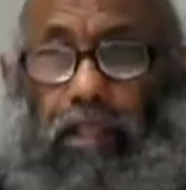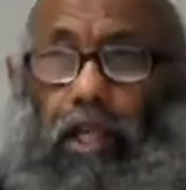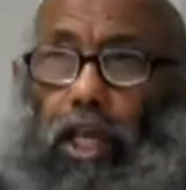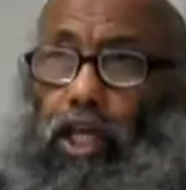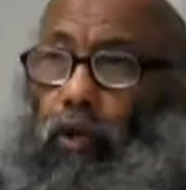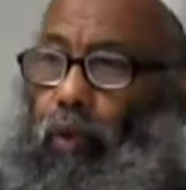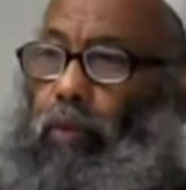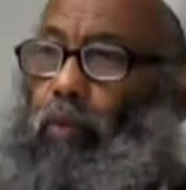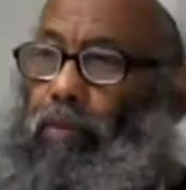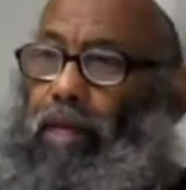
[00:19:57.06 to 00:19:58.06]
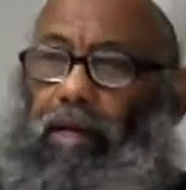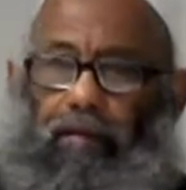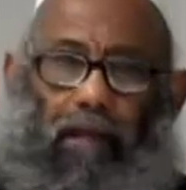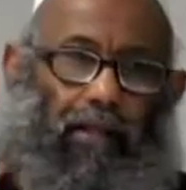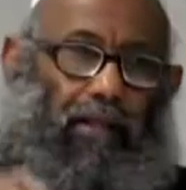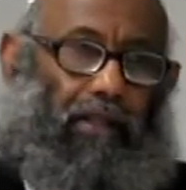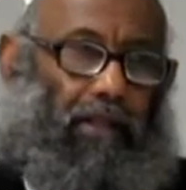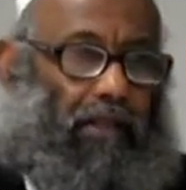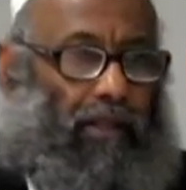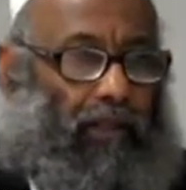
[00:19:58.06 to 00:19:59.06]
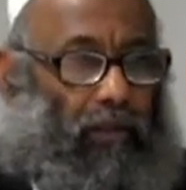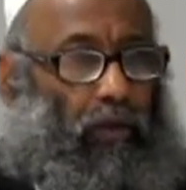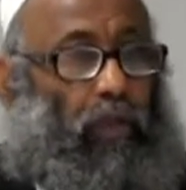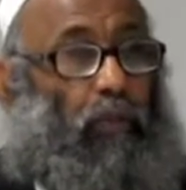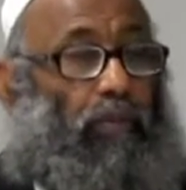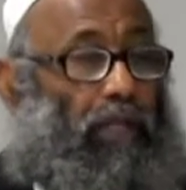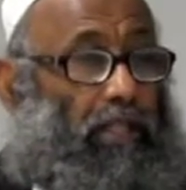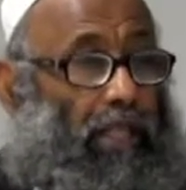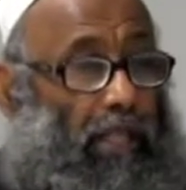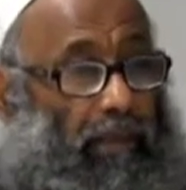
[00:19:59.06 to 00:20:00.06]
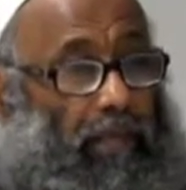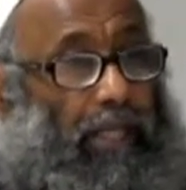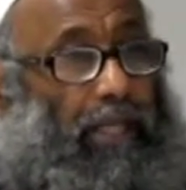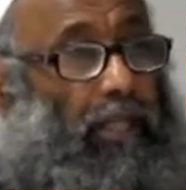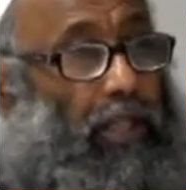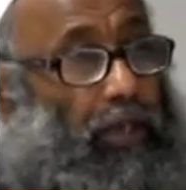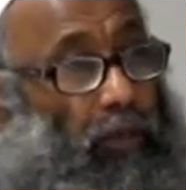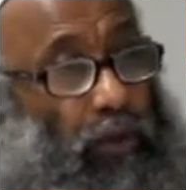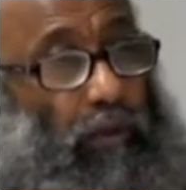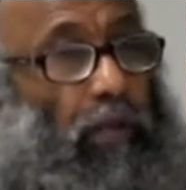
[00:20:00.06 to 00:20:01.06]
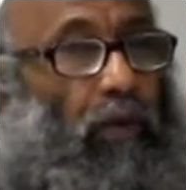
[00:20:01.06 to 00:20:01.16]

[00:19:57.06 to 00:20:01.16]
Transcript: each one will bear that. It will be the liability and the responsibility